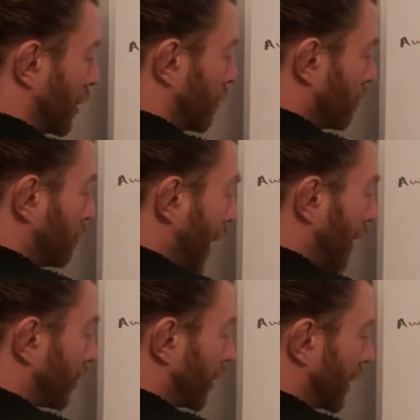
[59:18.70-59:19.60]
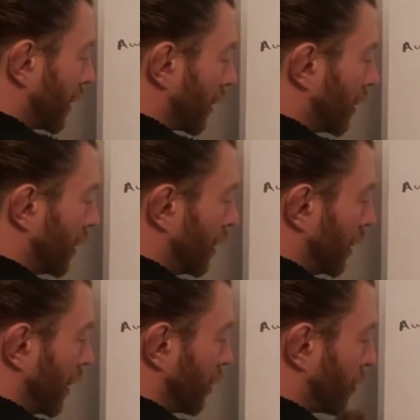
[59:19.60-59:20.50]
medicine healer.
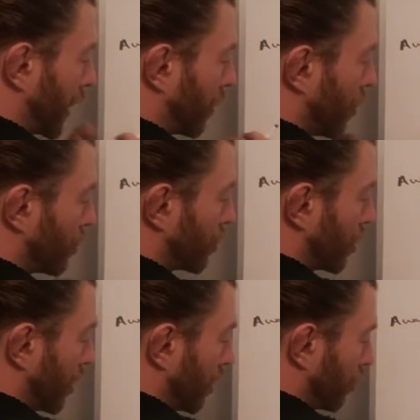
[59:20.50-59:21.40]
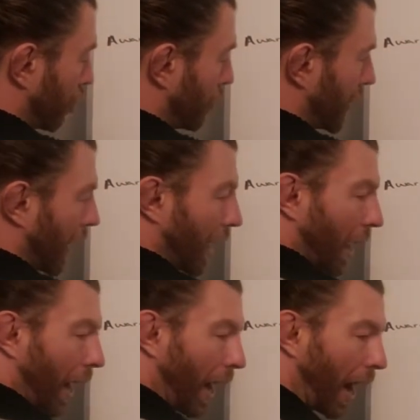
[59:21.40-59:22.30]
As my coach told me,
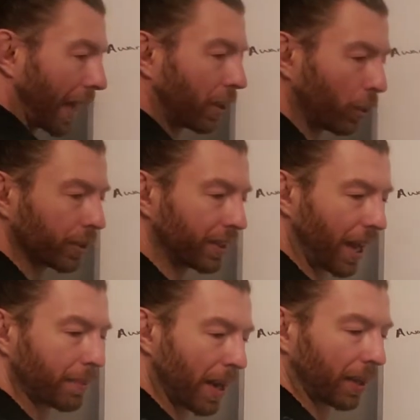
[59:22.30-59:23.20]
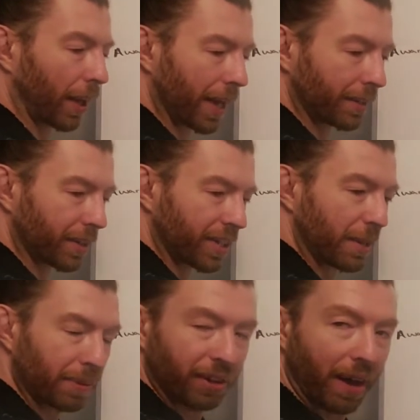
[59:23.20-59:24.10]
I can only take my clients as
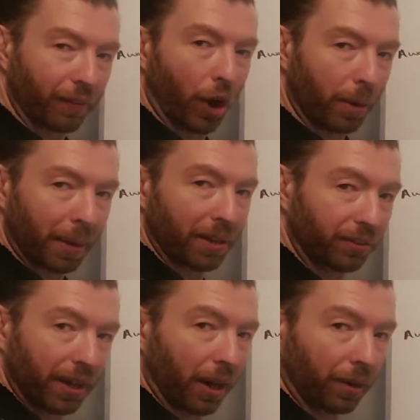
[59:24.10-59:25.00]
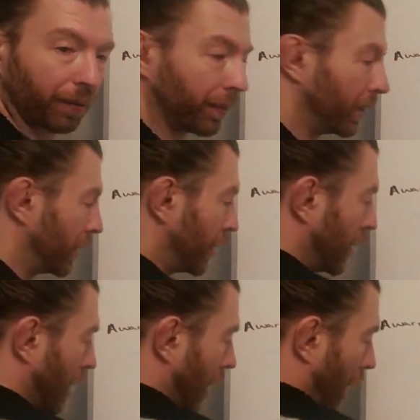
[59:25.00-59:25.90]
deep as I've gone myself.
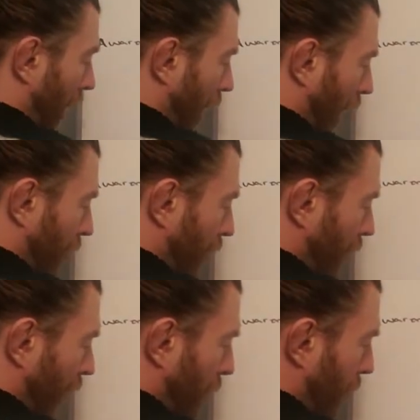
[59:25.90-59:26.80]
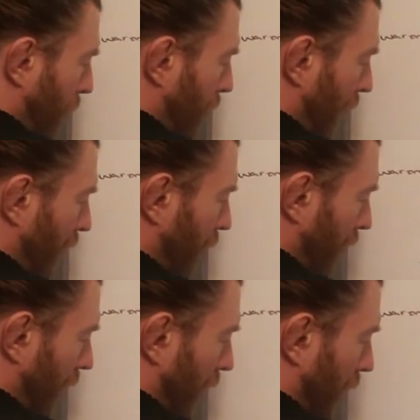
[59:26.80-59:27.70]
To develop our medicine
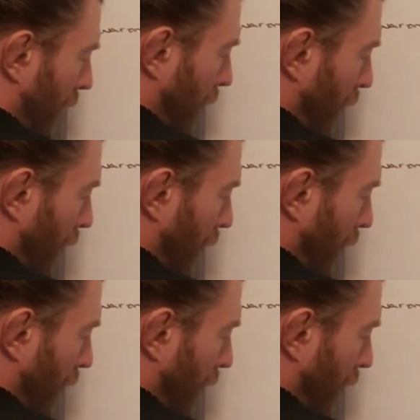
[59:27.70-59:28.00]
healer,